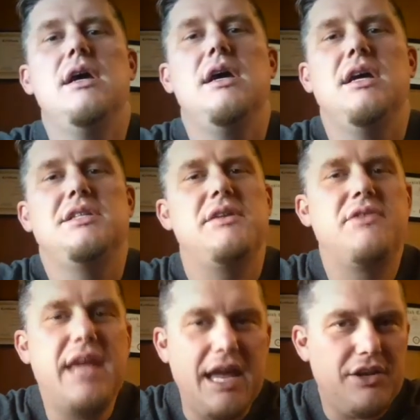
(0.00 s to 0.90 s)
He said if
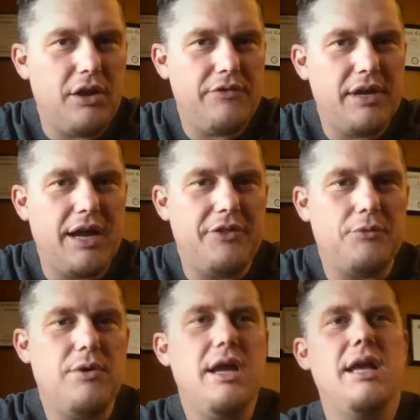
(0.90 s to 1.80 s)
Gandalf had gotten the
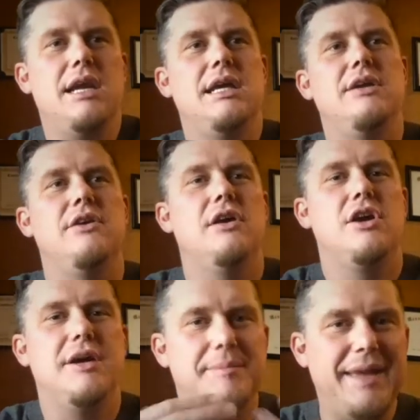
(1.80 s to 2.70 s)
ring and he
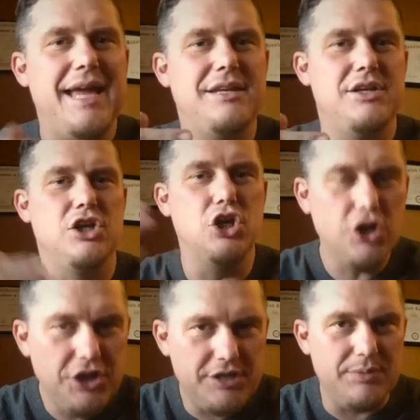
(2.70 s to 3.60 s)
commanded
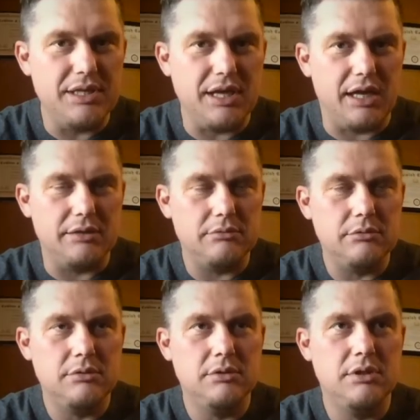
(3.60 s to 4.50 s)
good to be done,
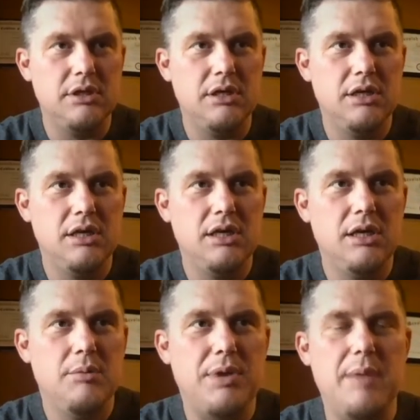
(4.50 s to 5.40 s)

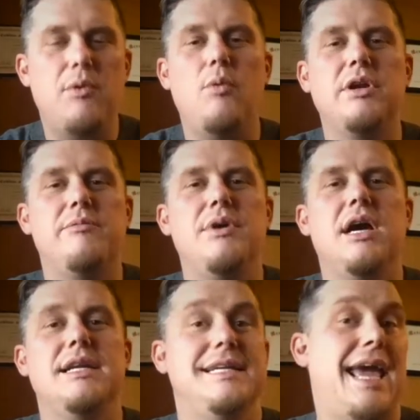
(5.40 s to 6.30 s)
people would have
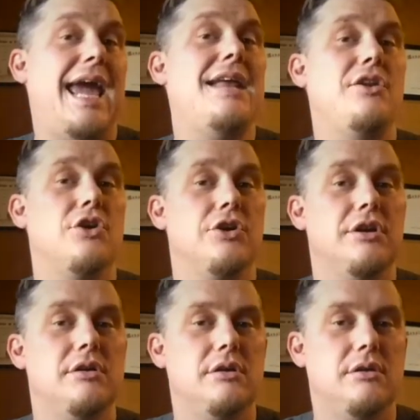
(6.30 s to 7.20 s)
begun to hate good
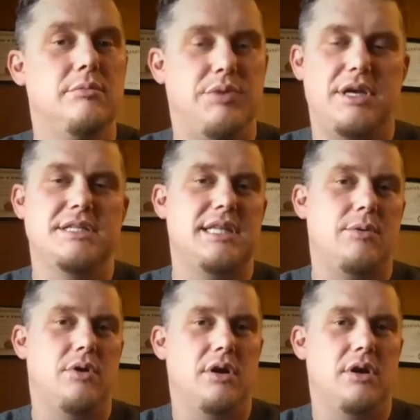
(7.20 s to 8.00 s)
because they were